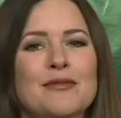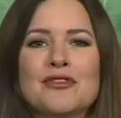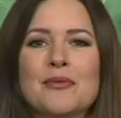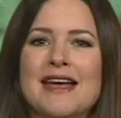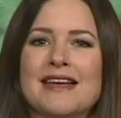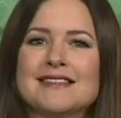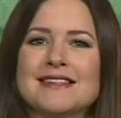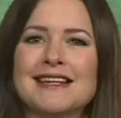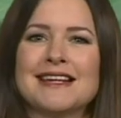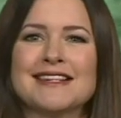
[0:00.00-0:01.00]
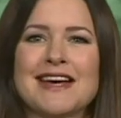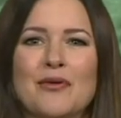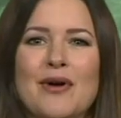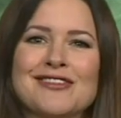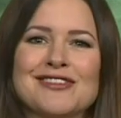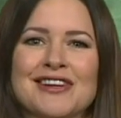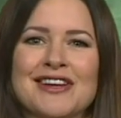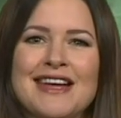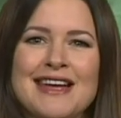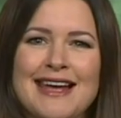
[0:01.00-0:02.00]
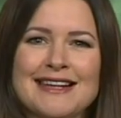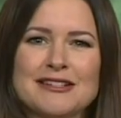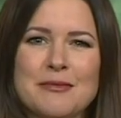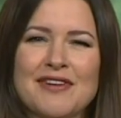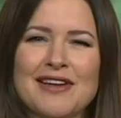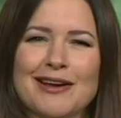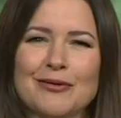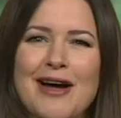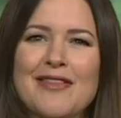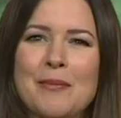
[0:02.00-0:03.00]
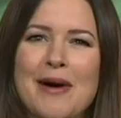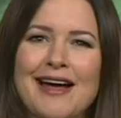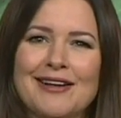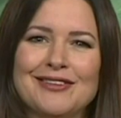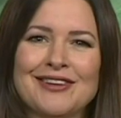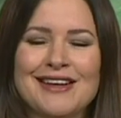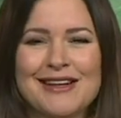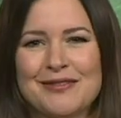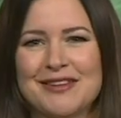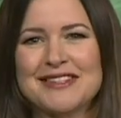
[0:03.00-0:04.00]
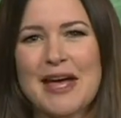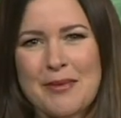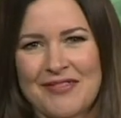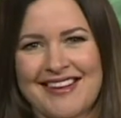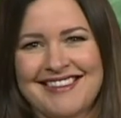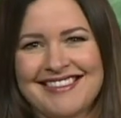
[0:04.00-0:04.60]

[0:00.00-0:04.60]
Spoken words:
from a southerly direction, it's going to be feeling rather mild for the time of year.